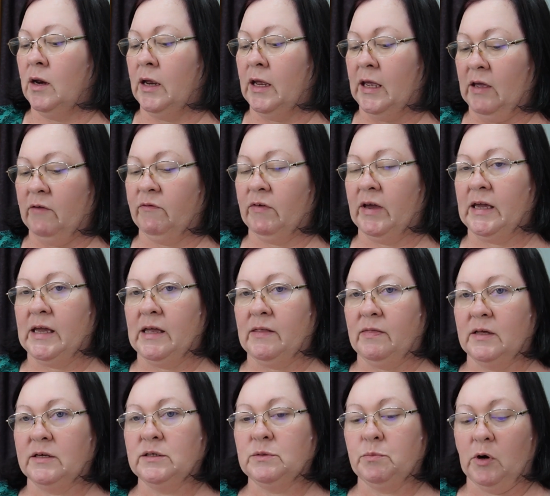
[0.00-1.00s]
If I get
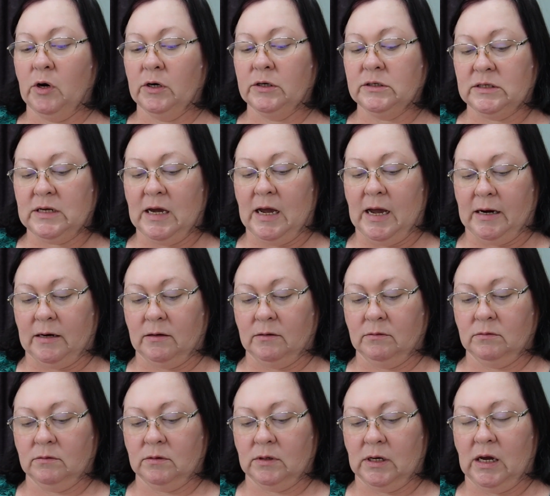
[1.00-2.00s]
this part done,
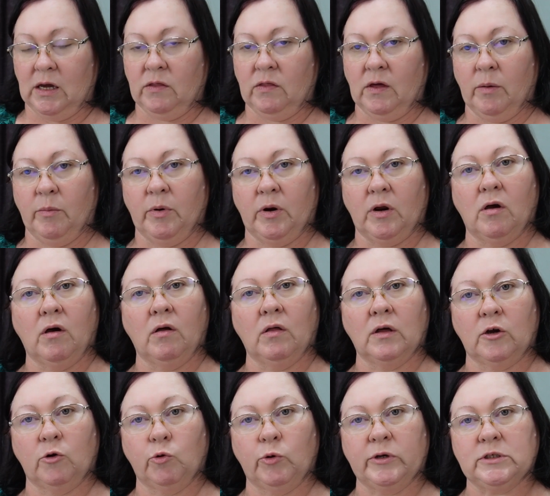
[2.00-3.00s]
I think I'm going to call
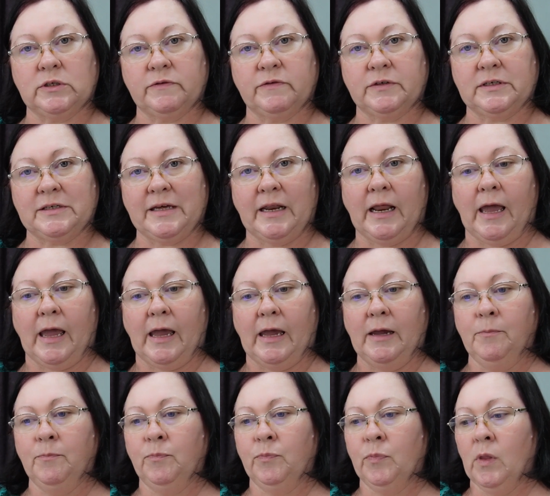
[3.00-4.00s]
it quits for today.
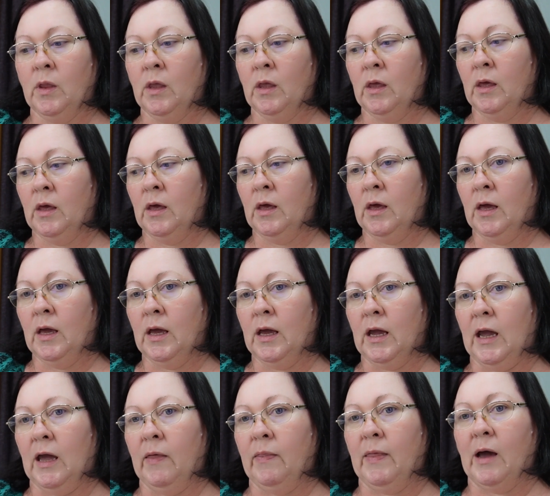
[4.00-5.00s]

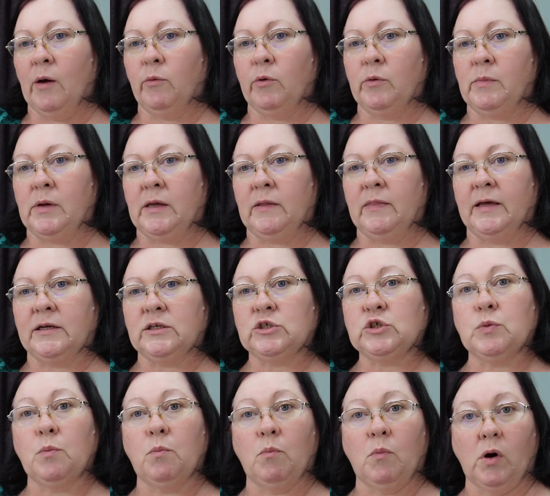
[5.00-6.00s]
And that would mean that
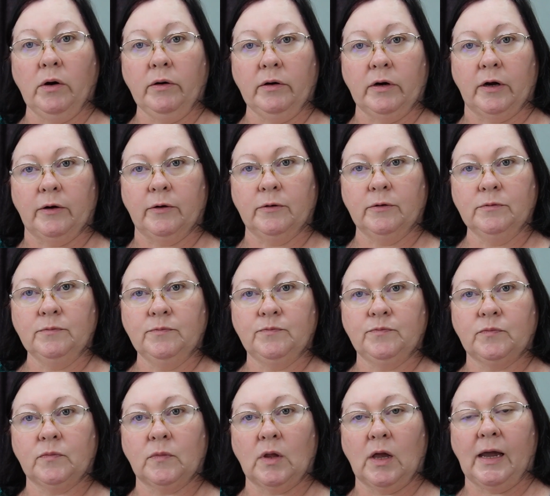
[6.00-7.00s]
tomorrow
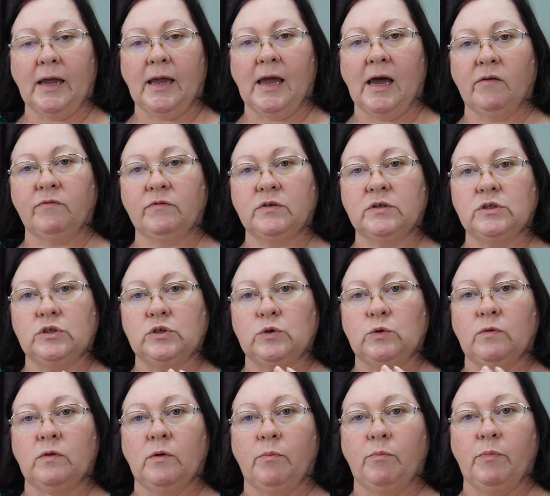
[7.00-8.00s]
I have to do
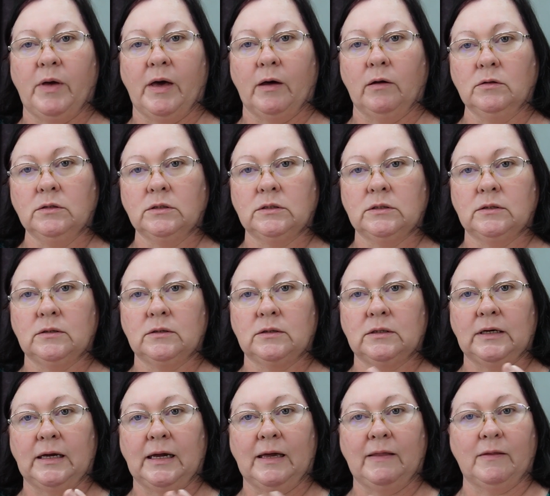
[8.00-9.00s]
the belt
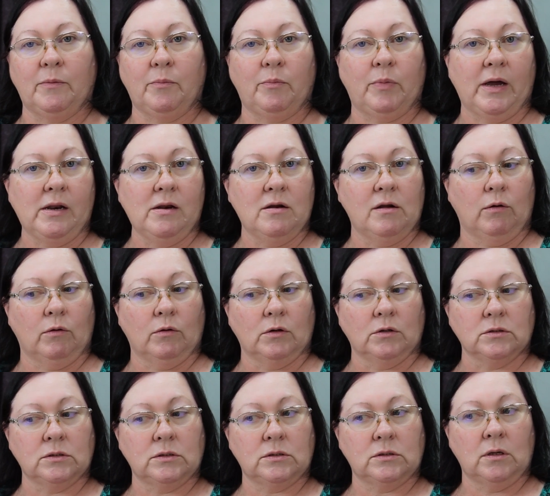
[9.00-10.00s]
and the
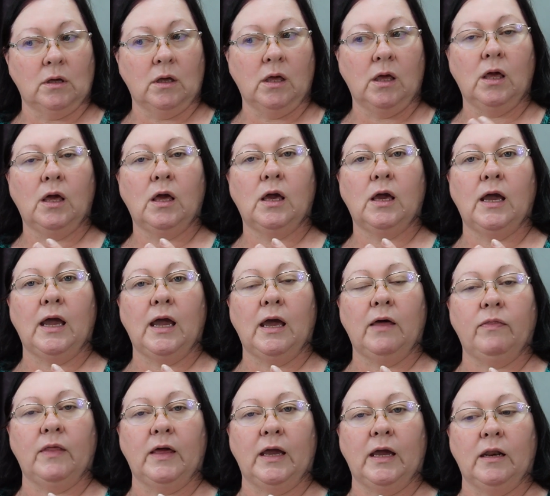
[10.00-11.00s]
buttonholes,
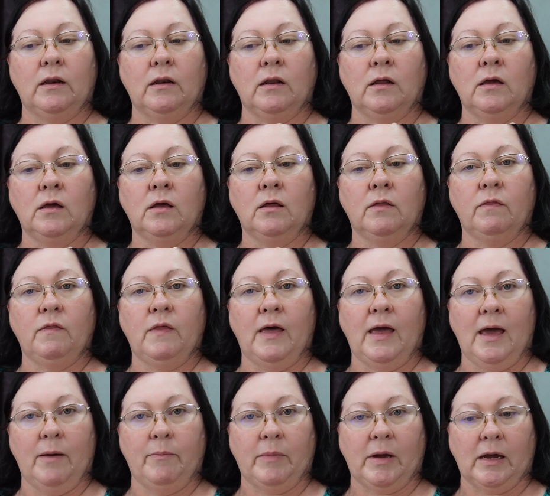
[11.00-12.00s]
and then the
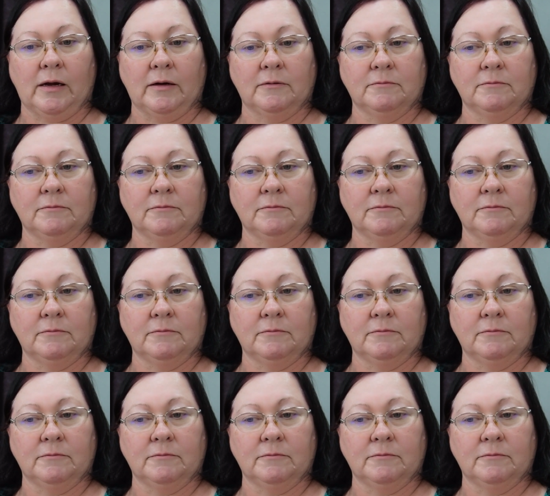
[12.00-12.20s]
hemming.